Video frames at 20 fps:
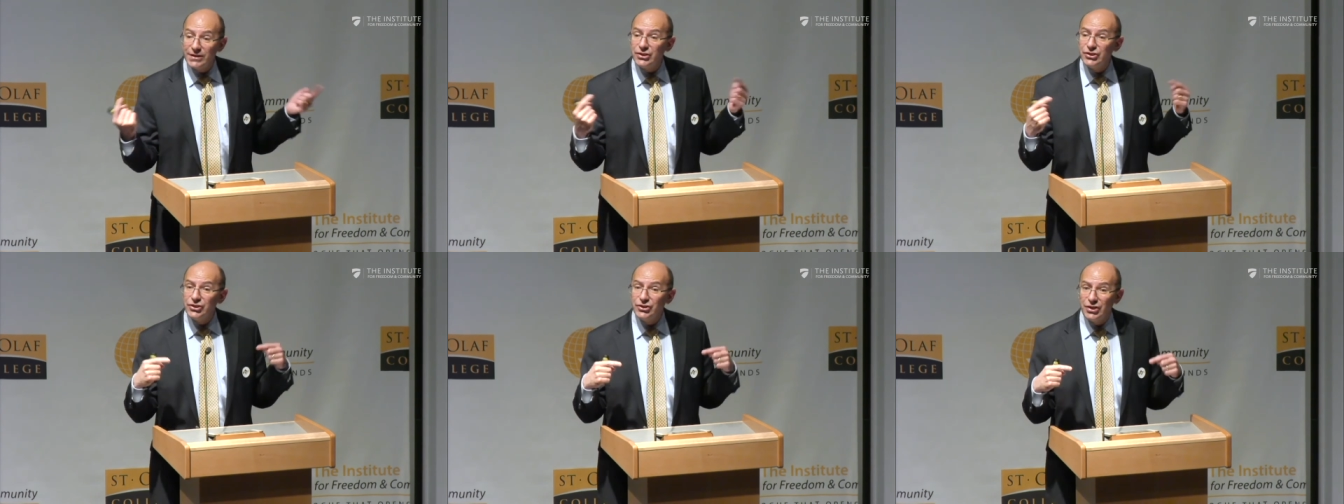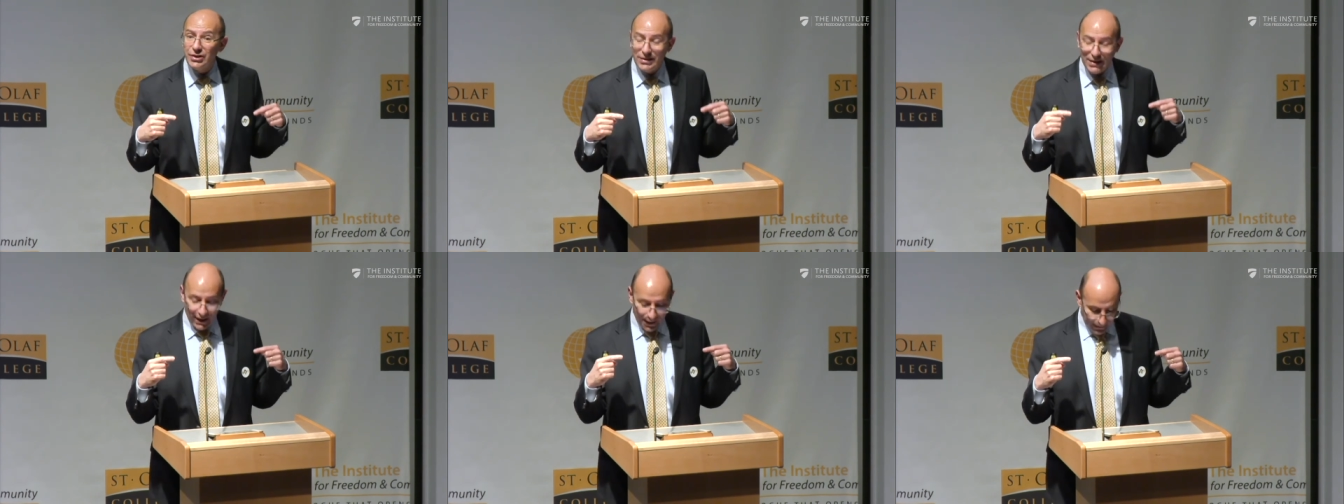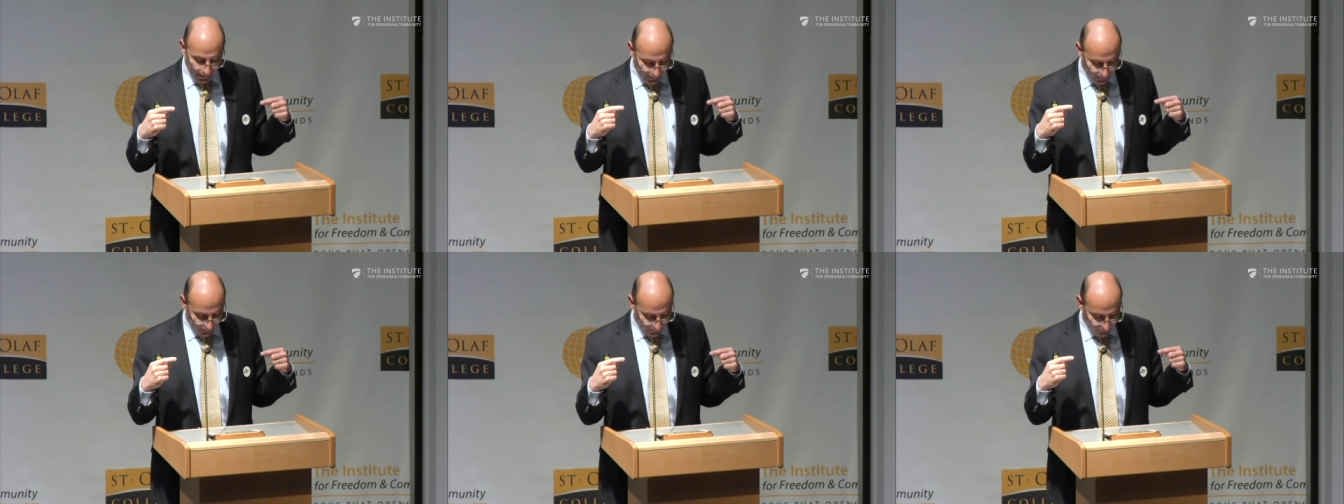Christian
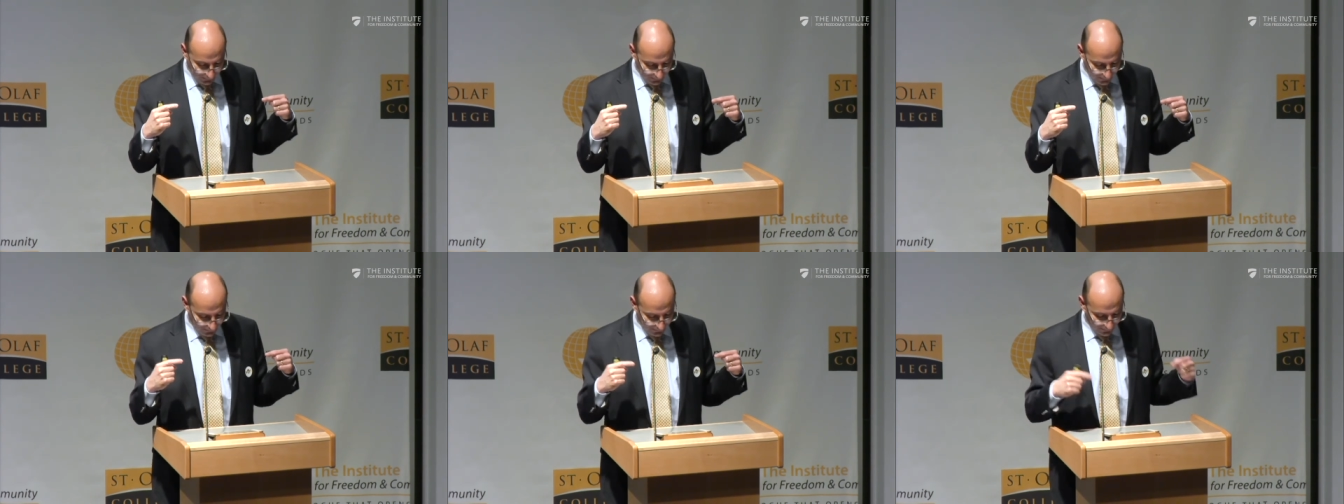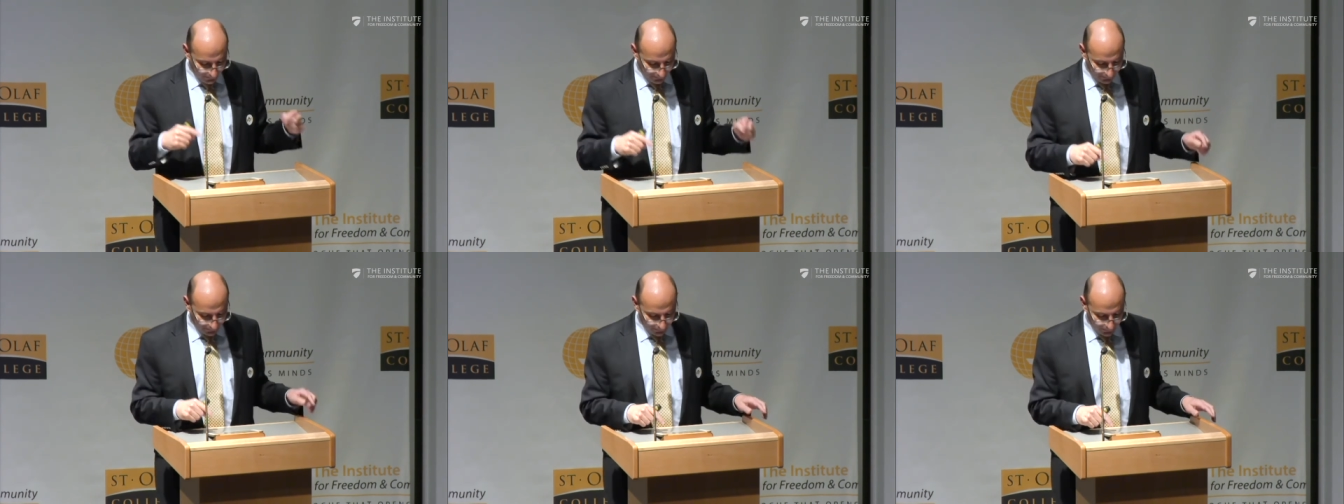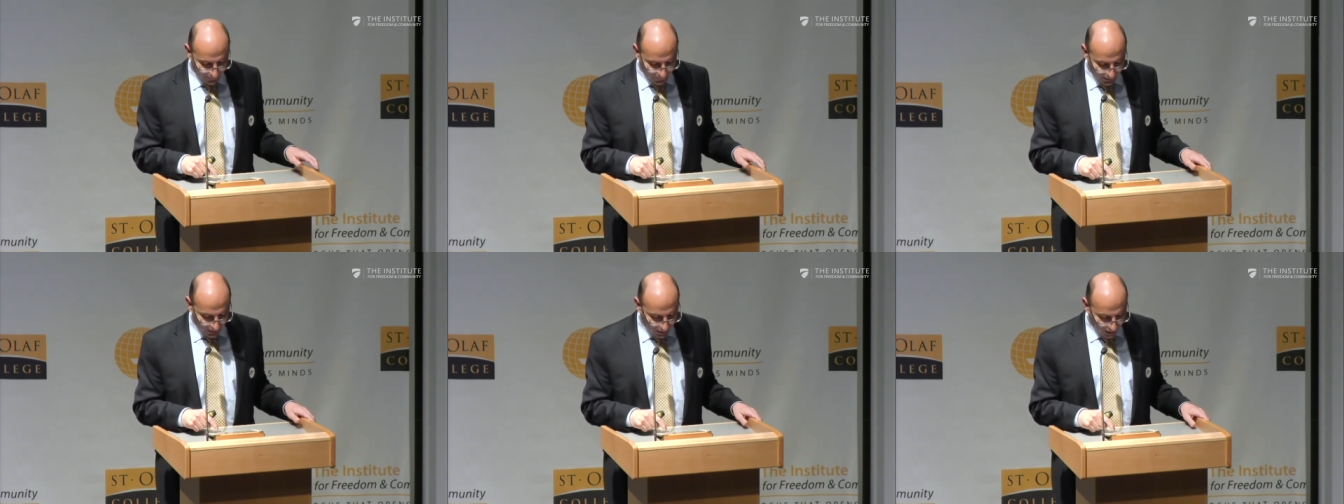again.
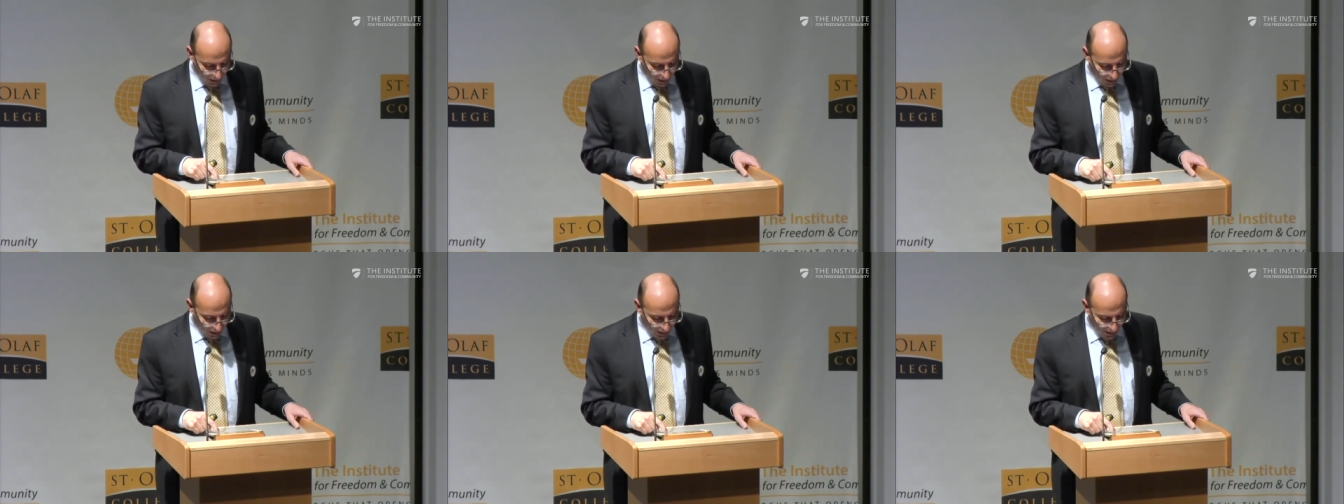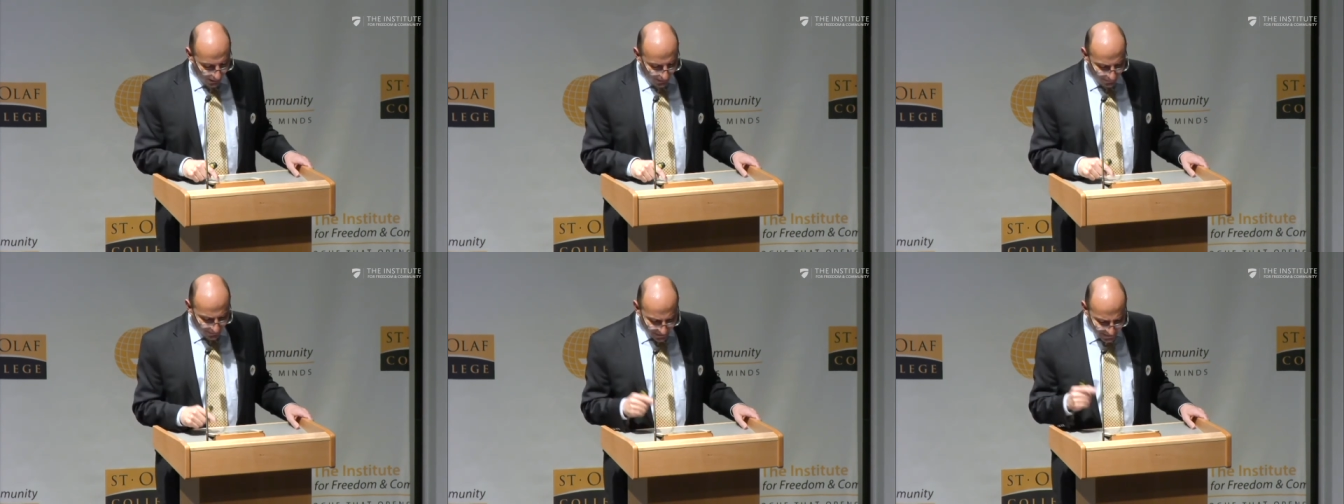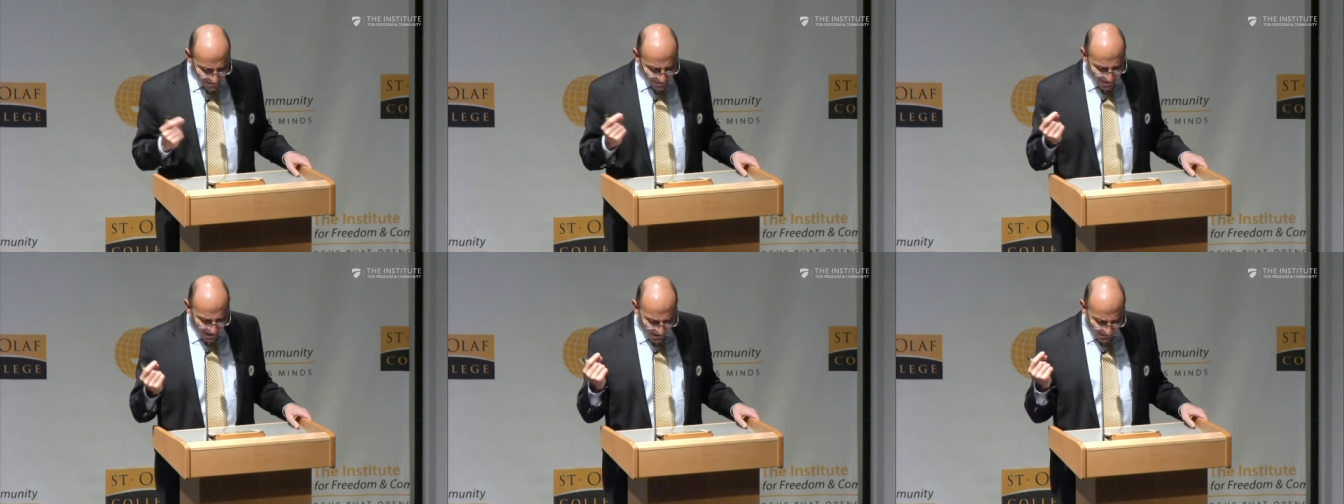
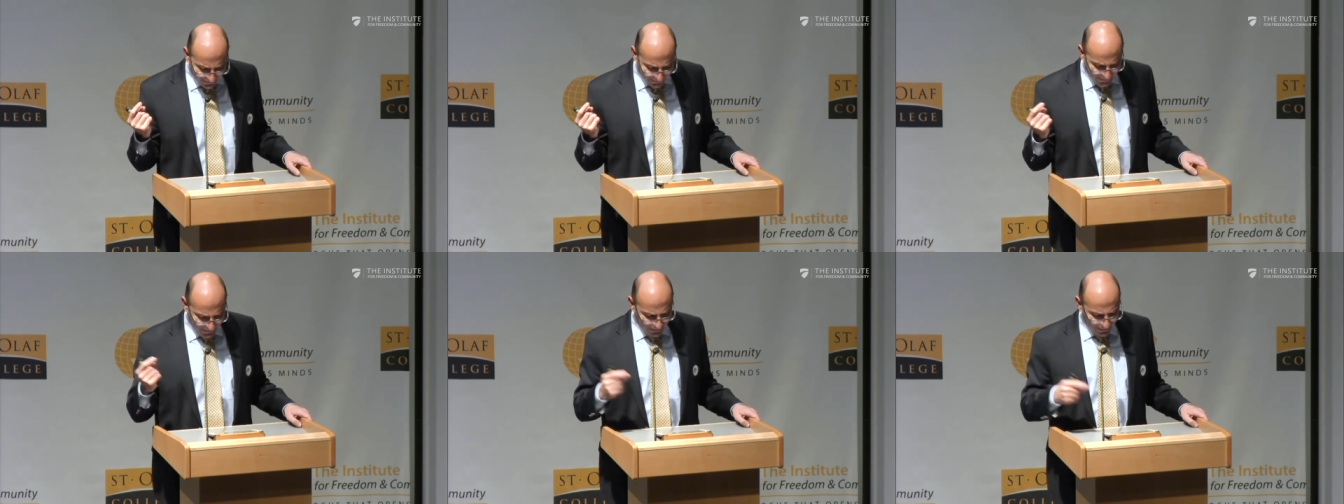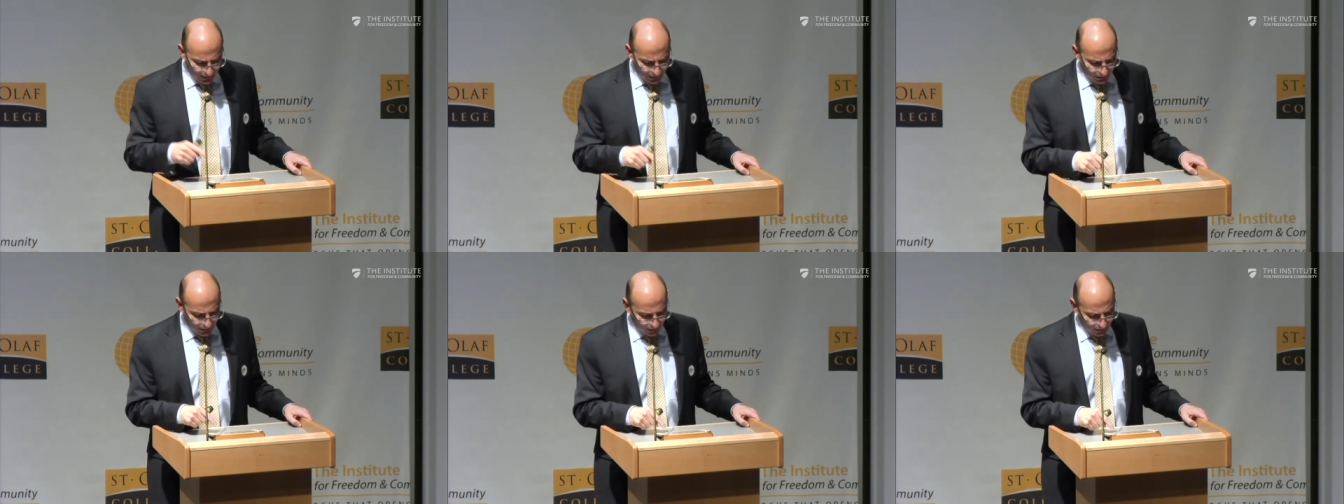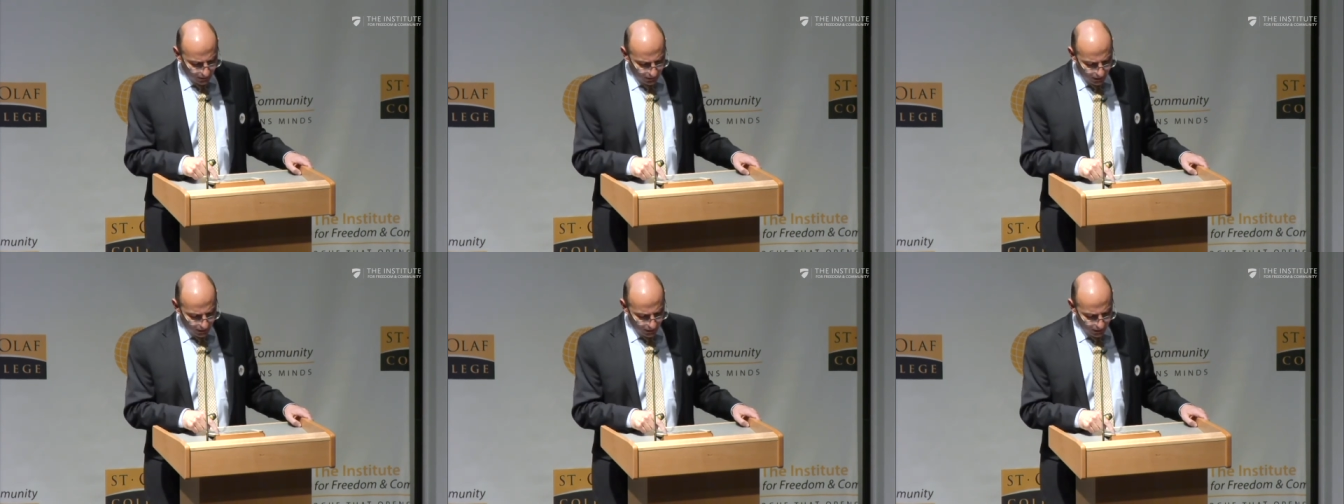This tactic